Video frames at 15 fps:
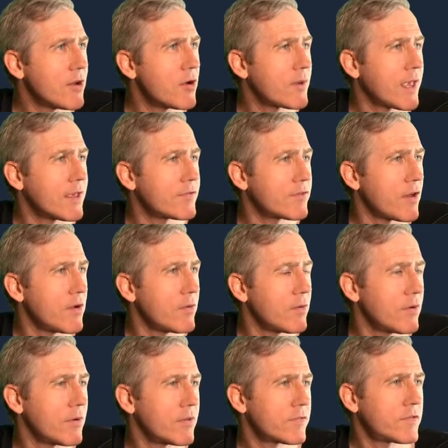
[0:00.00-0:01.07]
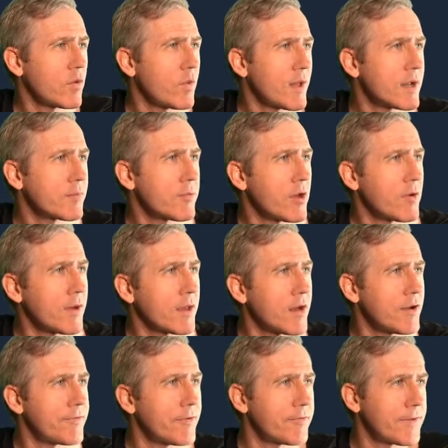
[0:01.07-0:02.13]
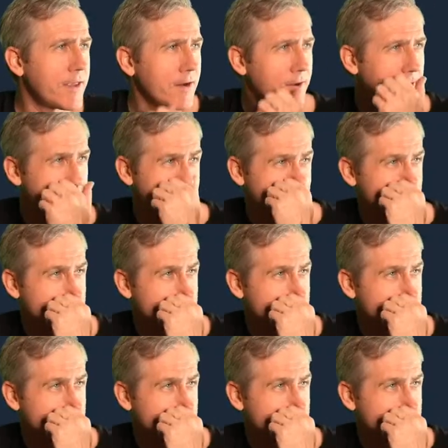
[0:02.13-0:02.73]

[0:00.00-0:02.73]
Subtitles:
okay, so what I'm going off of here is